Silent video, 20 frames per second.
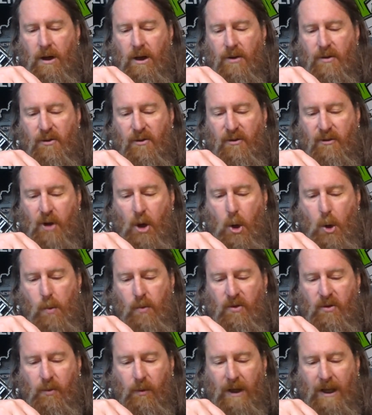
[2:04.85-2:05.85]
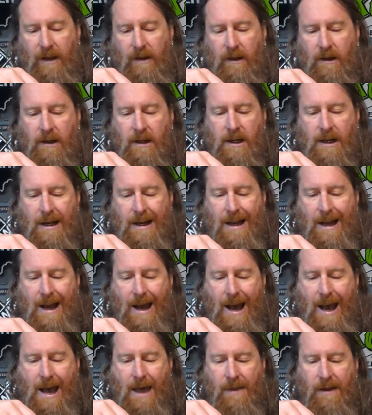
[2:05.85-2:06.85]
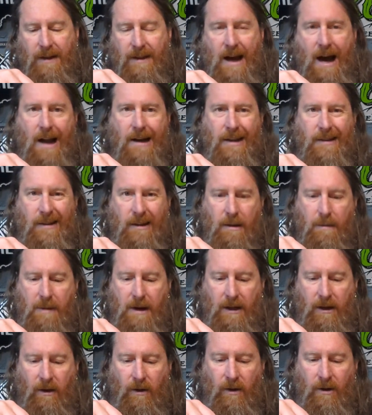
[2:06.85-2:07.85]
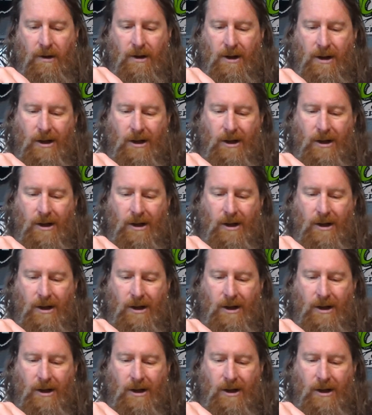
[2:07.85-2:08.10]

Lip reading: Stowe sweet, and the dot is in the middle.